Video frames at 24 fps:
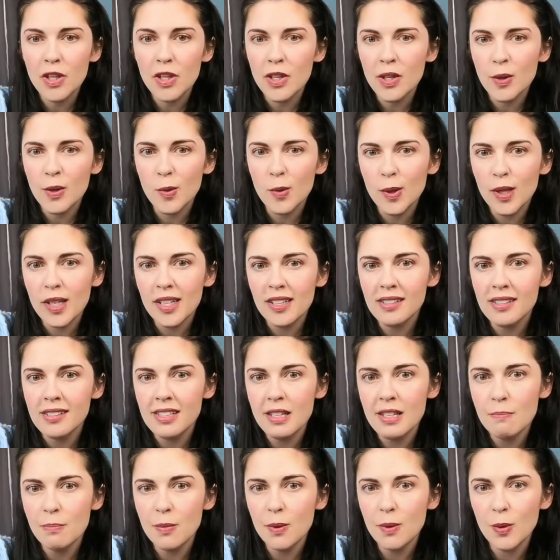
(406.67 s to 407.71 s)
cute little
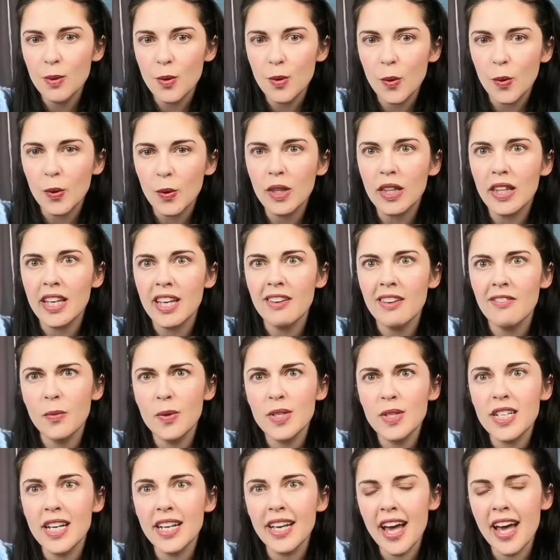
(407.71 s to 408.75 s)
simple gold leaf,
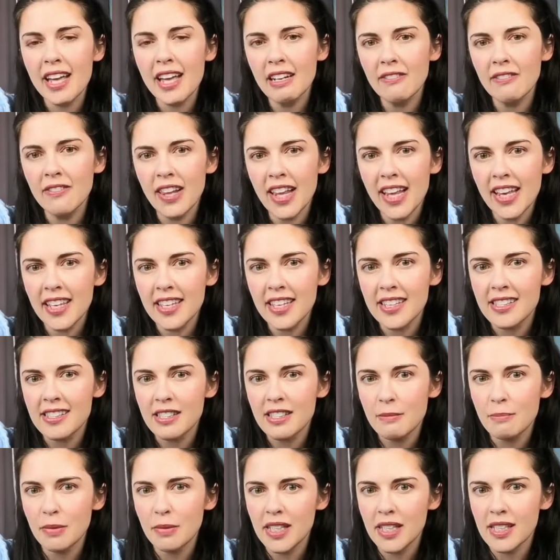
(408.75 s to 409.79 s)
which I kind of like his
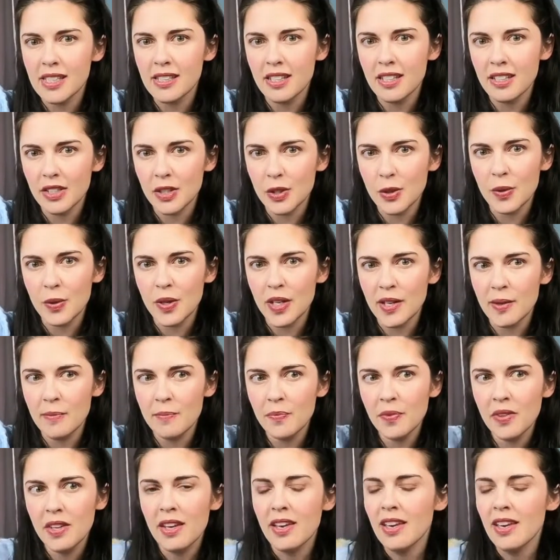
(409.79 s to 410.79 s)
simplicity to him.